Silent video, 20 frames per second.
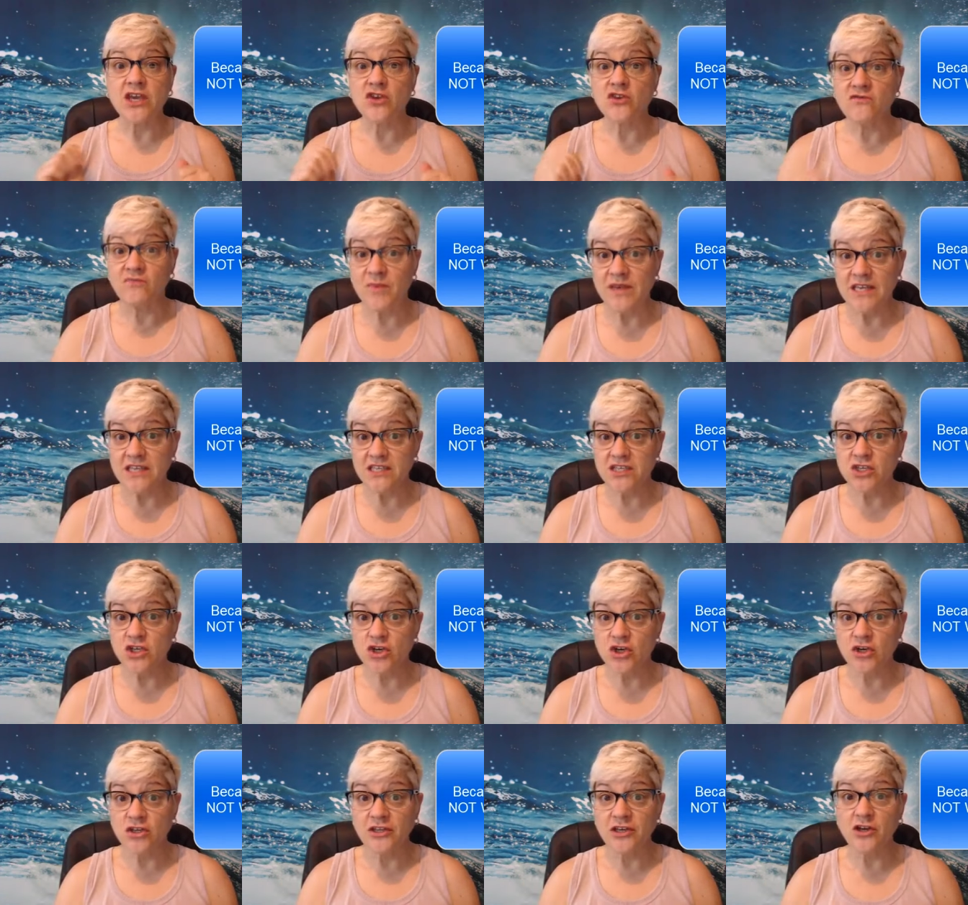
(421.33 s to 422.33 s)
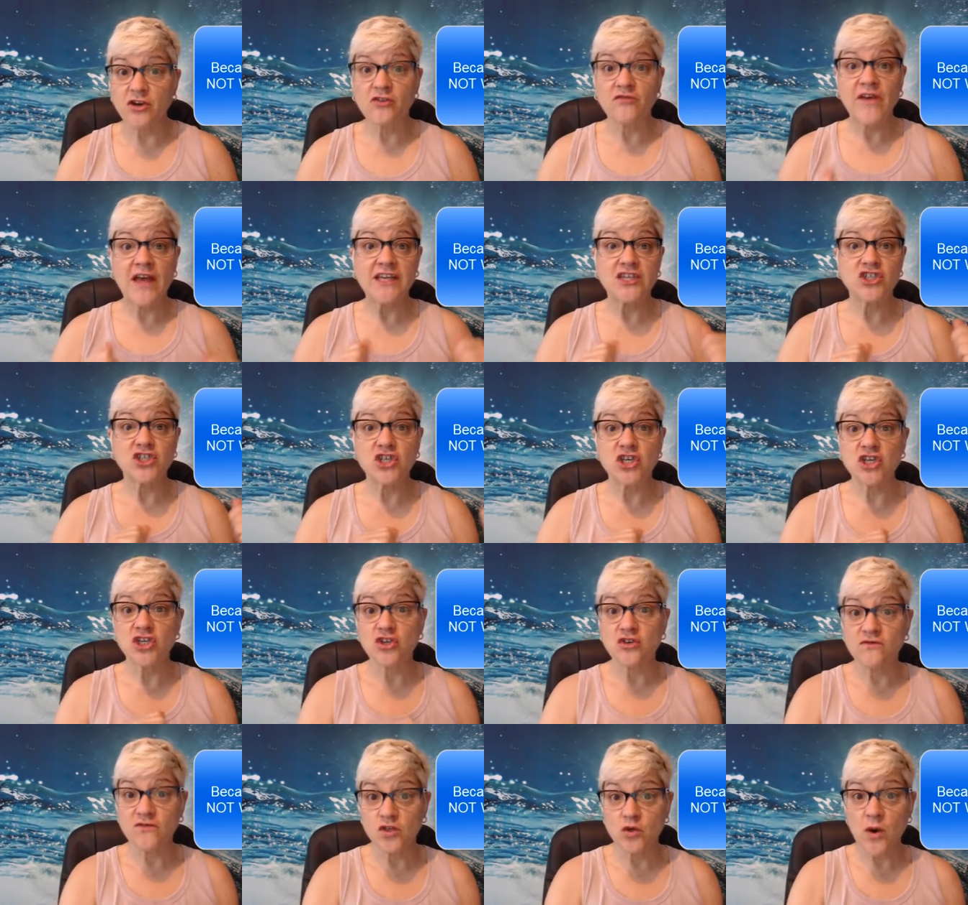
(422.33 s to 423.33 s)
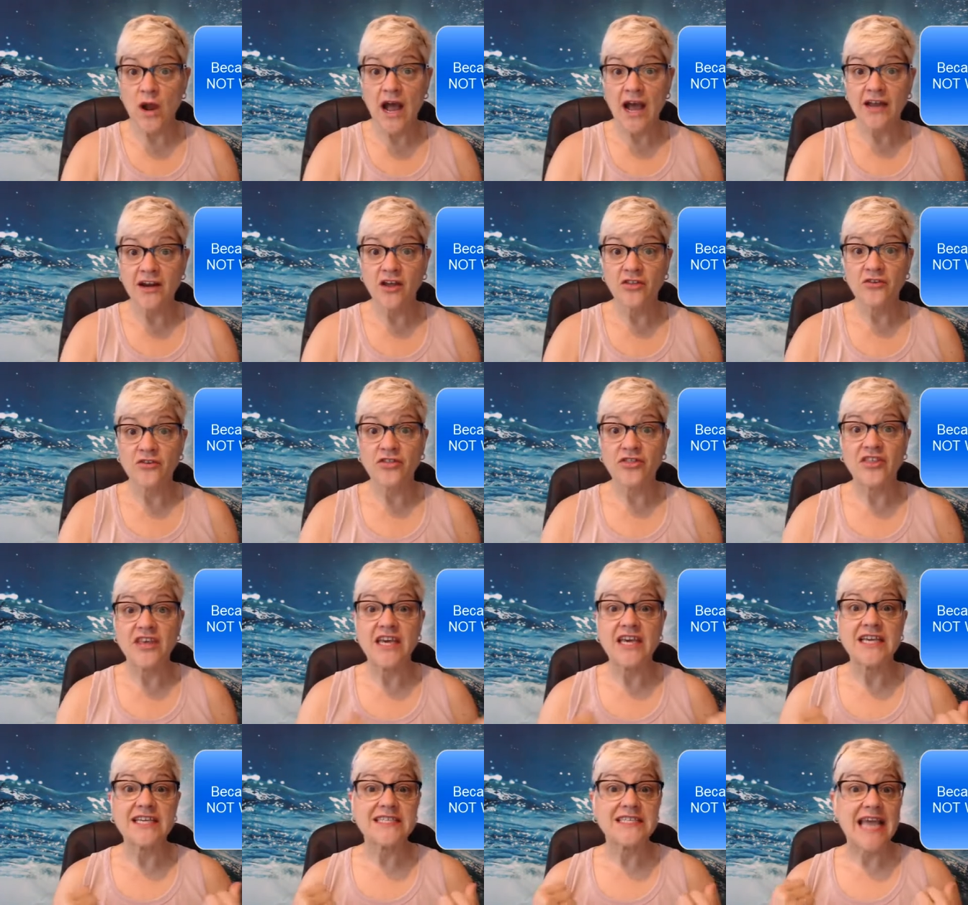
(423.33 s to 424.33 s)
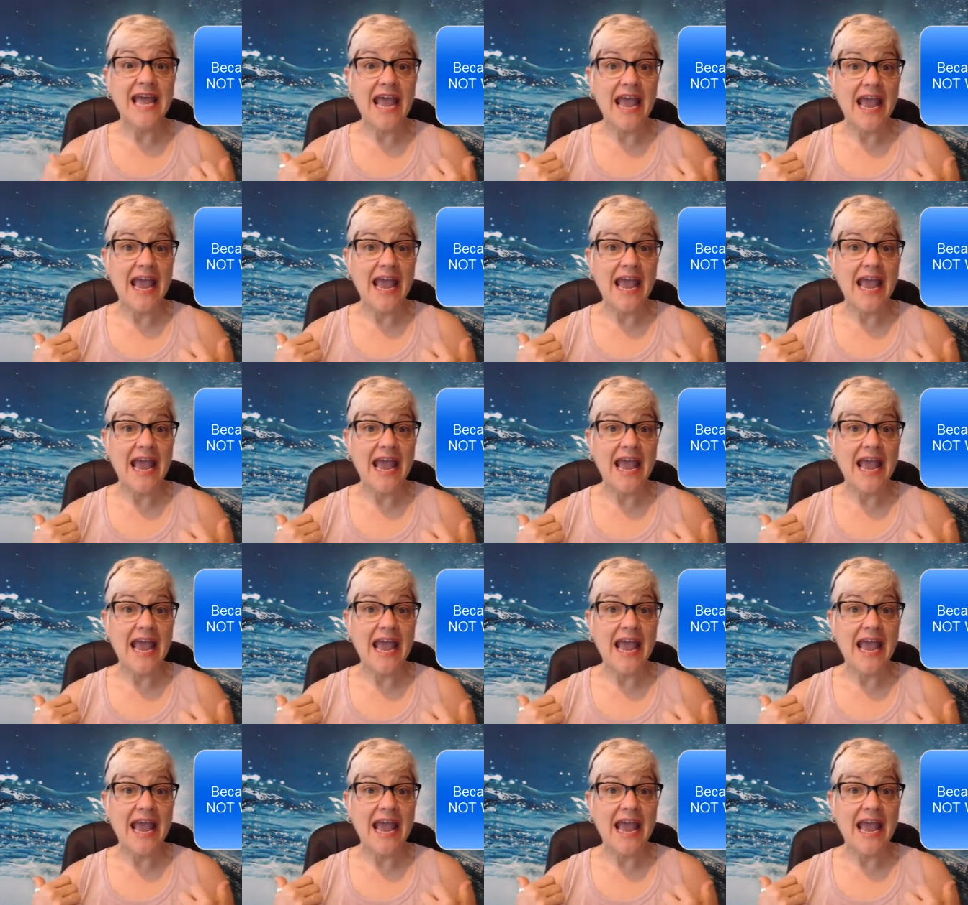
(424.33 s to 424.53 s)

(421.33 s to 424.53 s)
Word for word: you've been to early intervention, you've tried other things,